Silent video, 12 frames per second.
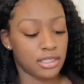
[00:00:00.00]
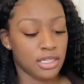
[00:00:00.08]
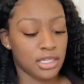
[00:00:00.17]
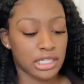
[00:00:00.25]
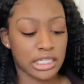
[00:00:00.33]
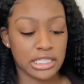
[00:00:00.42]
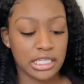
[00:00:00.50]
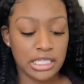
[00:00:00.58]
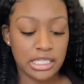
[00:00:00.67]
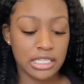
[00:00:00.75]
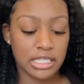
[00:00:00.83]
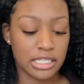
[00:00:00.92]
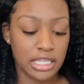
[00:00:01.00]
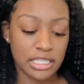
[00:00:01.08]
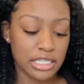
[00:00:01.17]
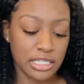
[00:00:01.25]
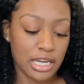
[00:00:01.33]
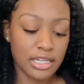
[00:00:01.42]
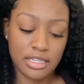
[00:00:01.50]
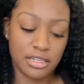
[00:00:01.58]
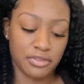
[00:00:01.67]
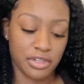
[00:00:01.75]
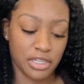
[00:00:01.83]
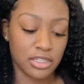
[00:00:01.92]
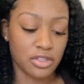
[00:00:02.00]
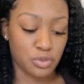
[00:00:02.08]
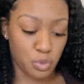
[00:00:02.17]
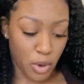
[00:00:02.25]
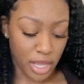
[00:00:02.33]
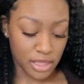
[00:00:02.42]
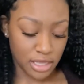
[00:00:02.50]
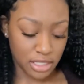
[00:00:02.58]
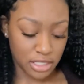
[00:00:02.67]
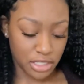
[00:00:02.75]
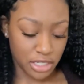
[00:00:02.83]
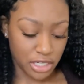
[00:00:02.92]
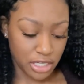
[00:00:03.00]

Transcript: Because this is not silver, this is white this year.